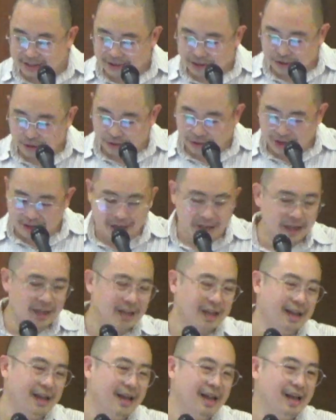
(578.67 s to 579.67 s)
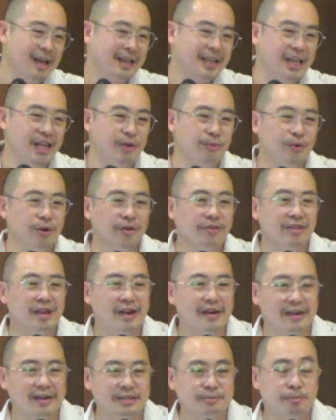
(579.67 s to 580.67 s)
So the key word there
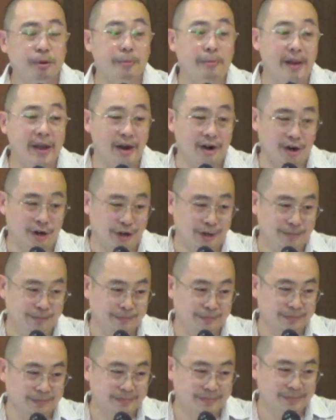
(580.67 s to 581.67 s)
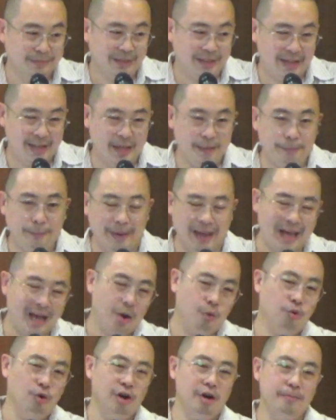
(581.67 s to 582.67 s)
is prepare. Okay?
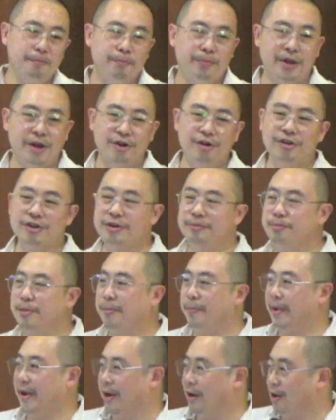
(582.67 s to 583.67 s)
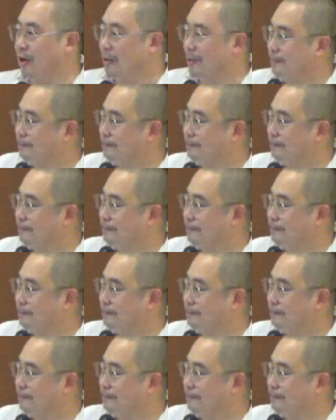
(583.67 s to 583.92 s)
Power, period, prepare.